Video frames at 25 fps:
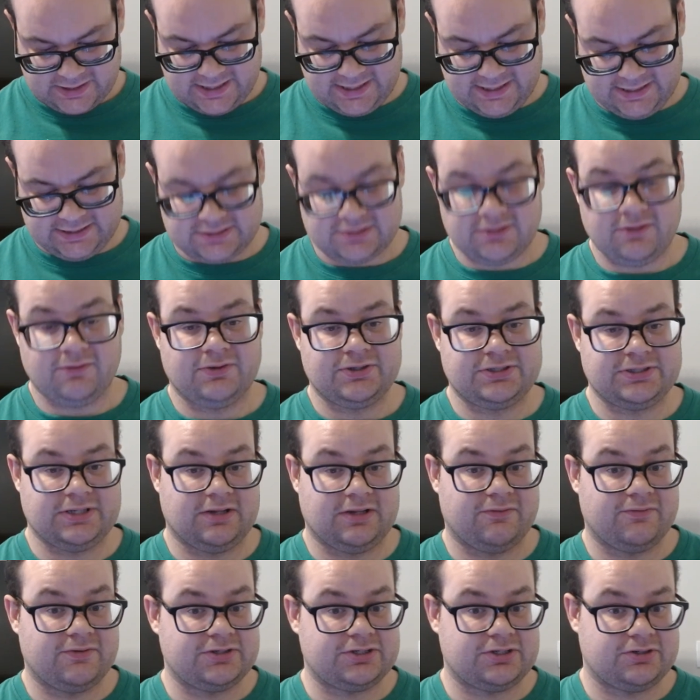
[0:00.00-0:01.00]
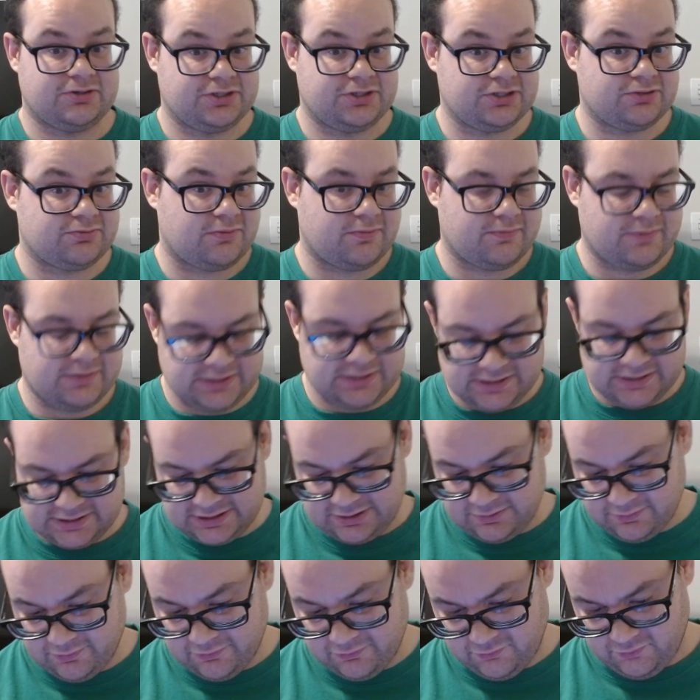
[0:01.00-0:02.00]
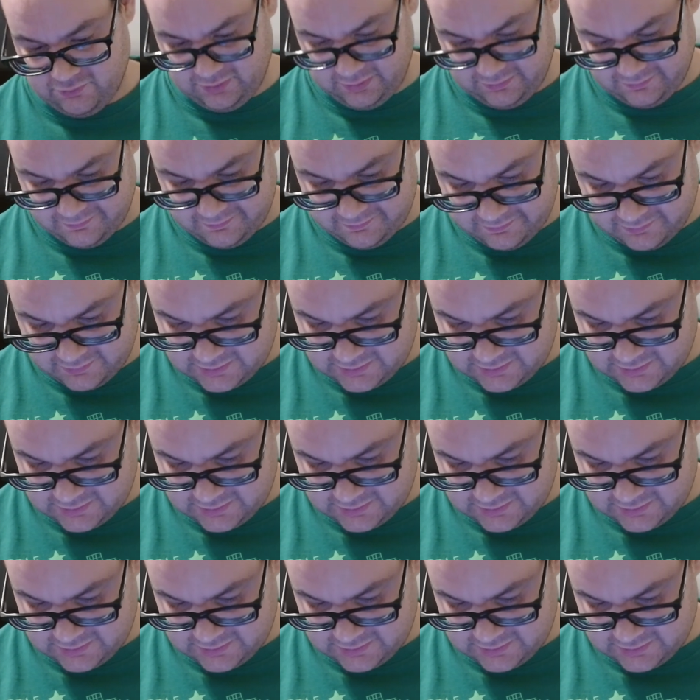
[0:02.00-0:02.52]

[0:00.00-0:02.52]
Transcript: as Chloe Sullivan. So she's worked with DC before.